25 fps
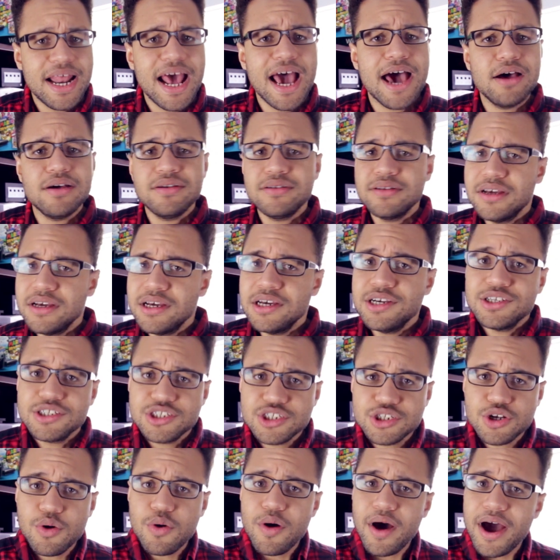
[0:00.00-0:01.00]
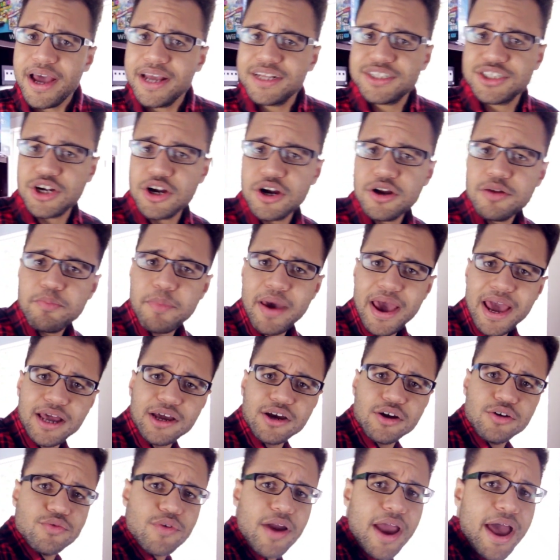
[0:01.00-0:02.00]
it out. So I turn
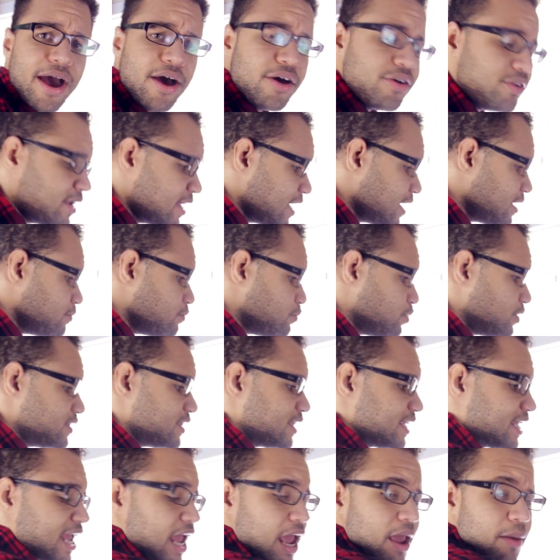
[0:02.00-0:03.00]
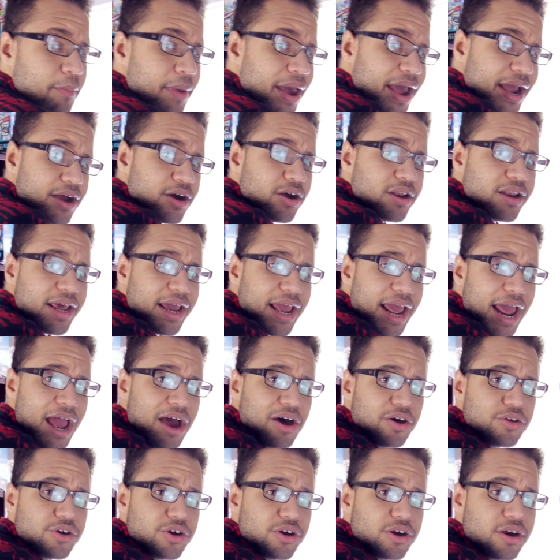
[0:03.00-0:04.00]
back around and put the game back on the
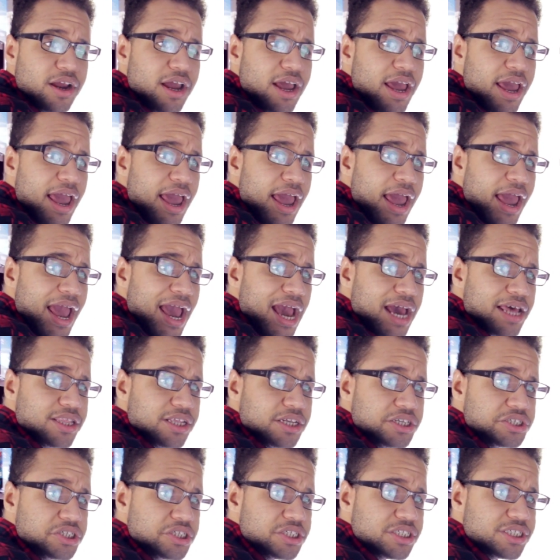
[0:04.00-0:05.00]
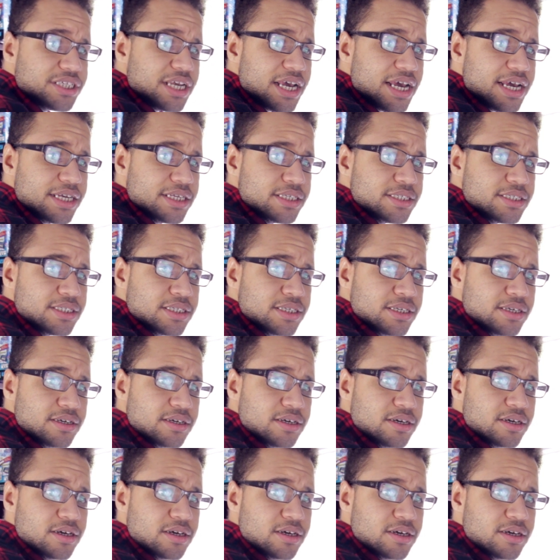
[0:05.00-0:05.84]
counter. And then she says,